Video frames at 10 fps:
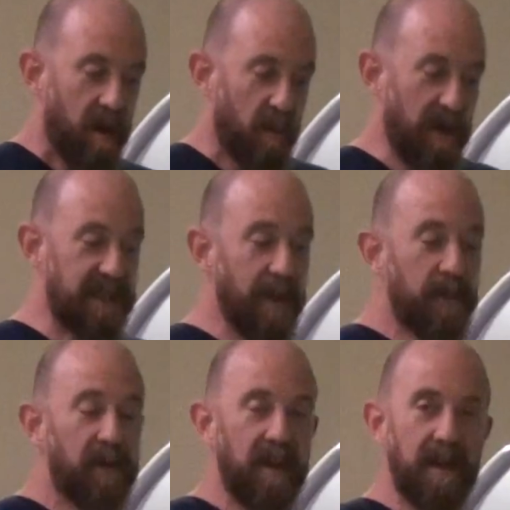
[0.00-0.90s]
we
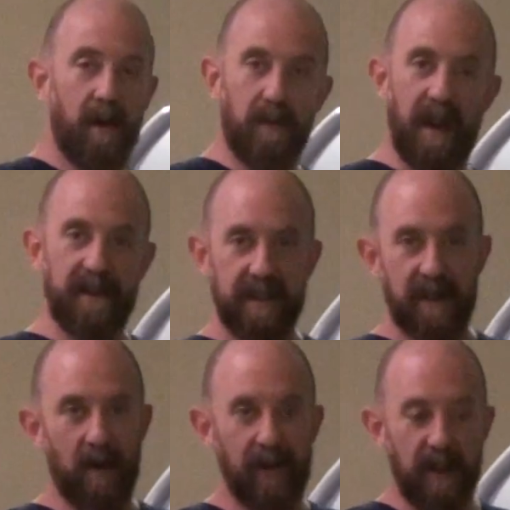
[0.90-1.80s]
typically don't
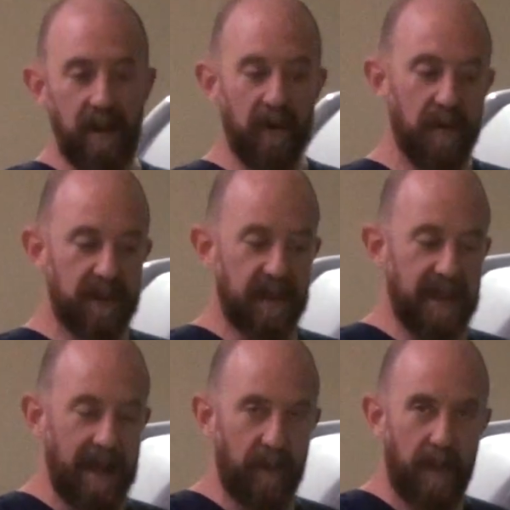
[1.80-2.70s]
necessarily use the
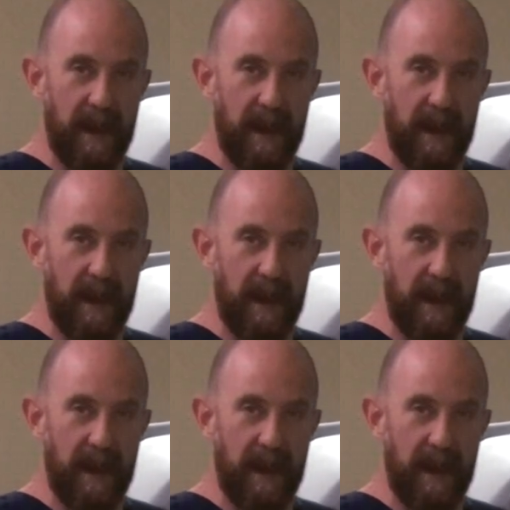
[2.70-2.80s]
table